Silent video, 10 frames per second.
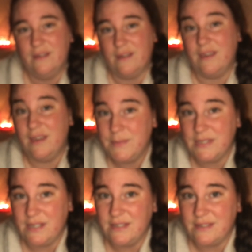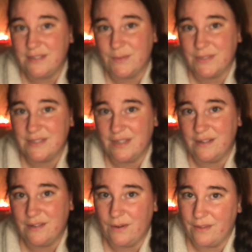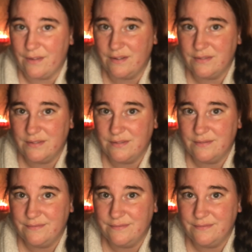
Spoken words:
it keeps it easy to extend it to others.